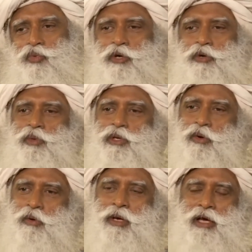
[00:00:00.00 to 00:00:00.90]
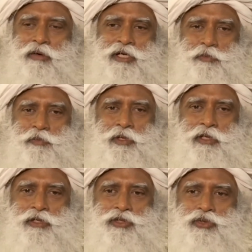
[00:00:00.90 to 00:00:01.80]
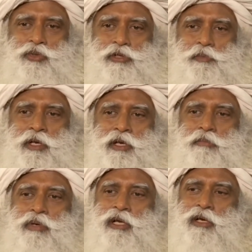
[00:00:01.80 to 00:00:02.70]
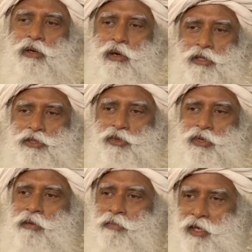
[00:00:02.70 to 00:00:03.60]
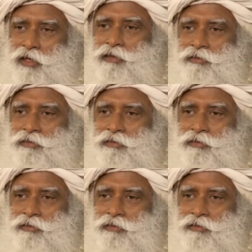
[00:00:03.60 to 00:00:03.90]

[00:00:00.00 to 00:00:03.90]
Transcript: what we know by our experience, you will spend $1 billion to come there.